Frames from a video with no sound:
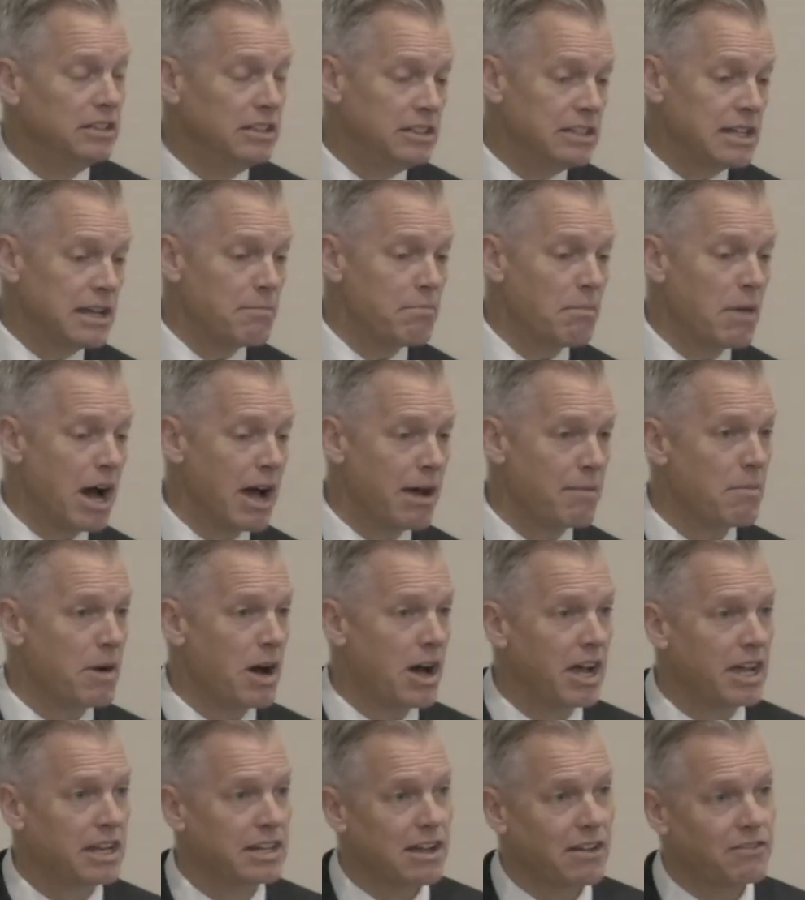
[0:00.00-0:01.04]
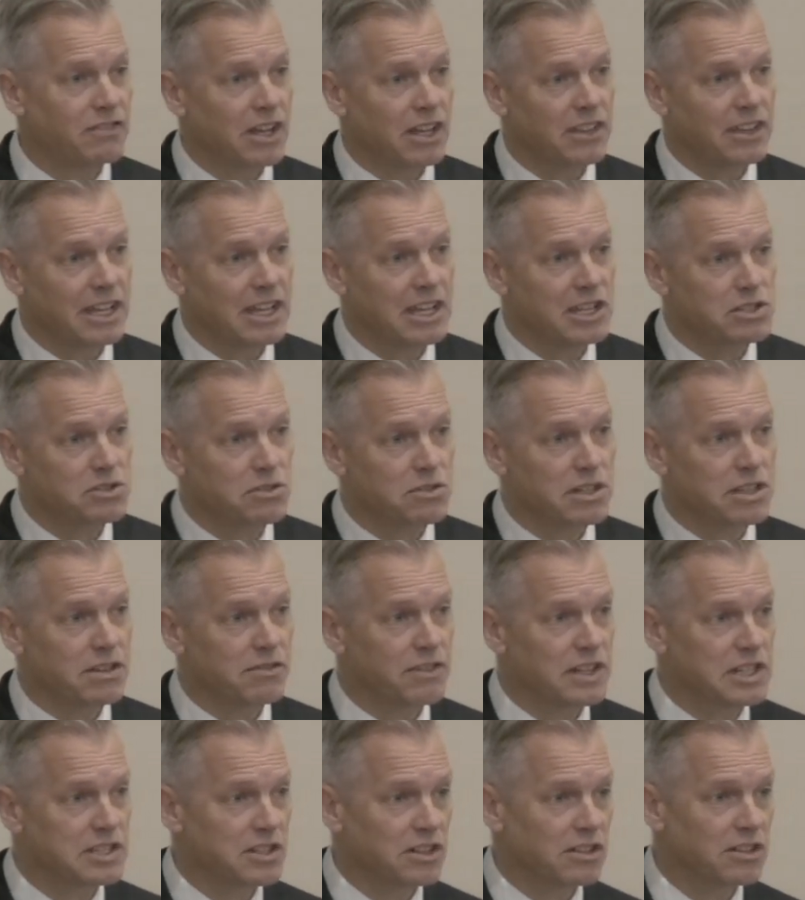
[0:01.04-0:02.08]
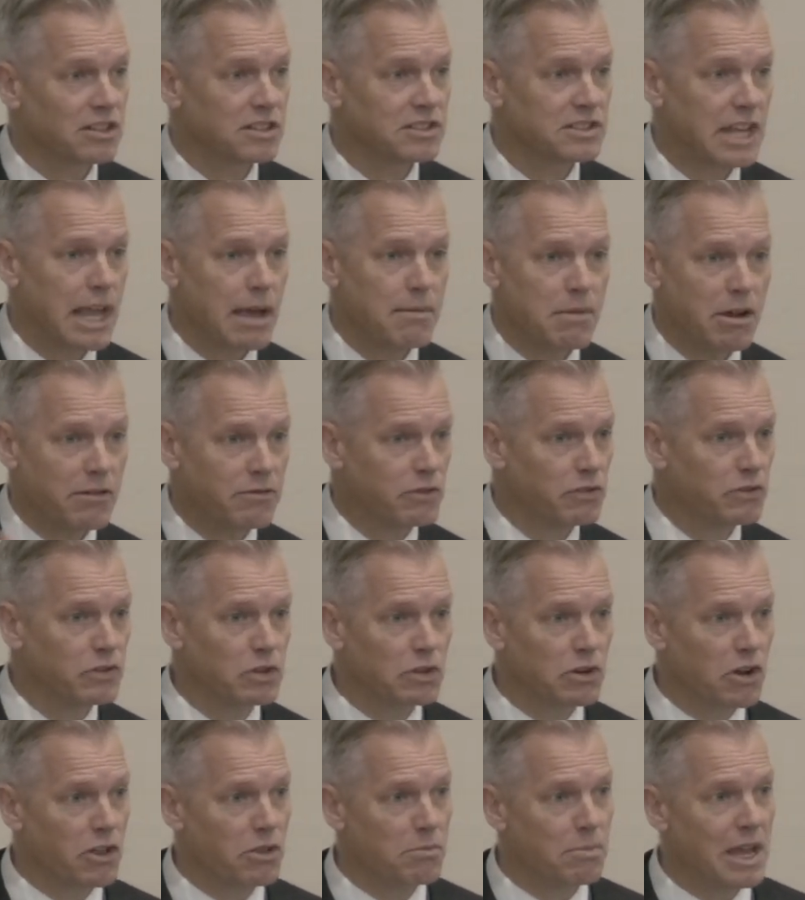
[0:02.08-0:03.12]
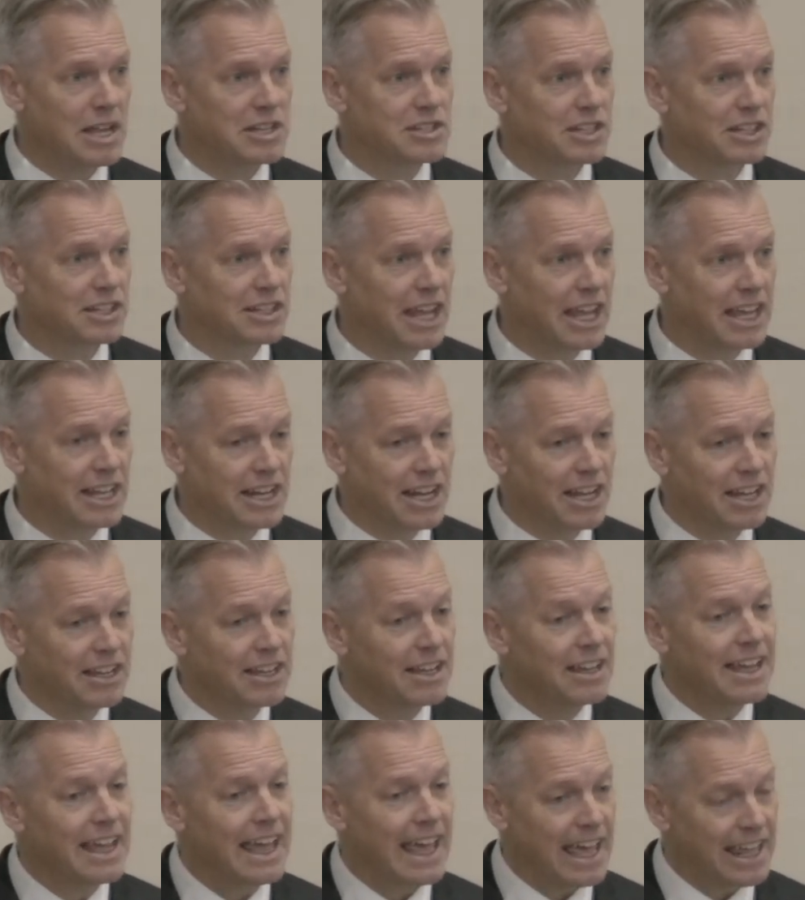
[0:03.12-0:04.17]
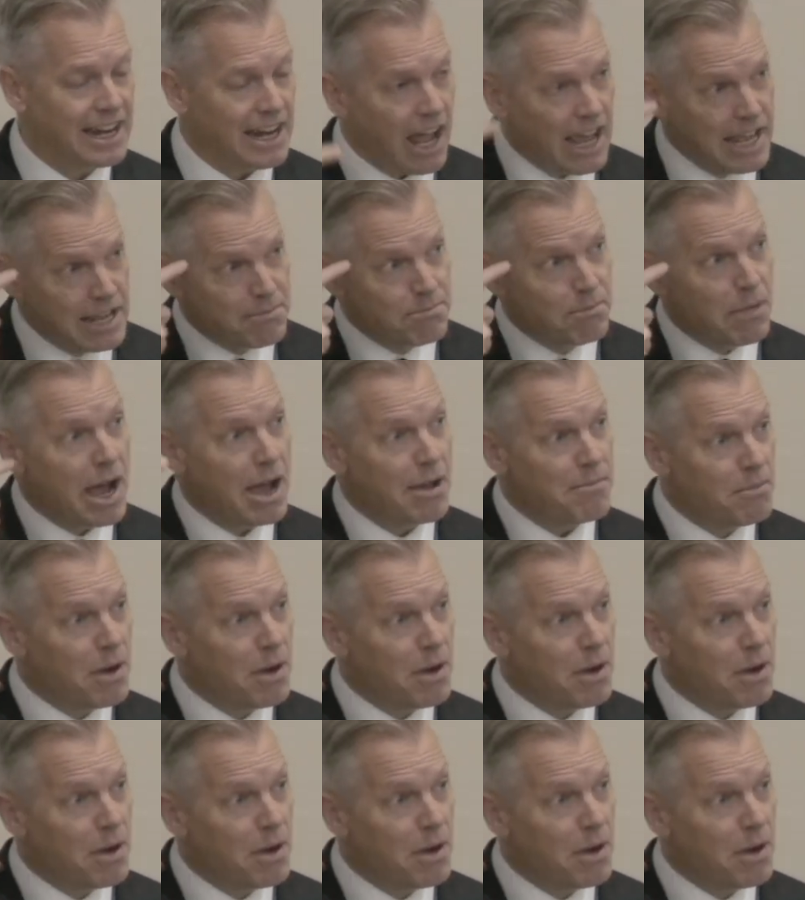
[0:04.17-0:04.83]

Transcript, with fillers: in my mind, I've done the history, the physical exam, I've reviewed all the basic data, and in my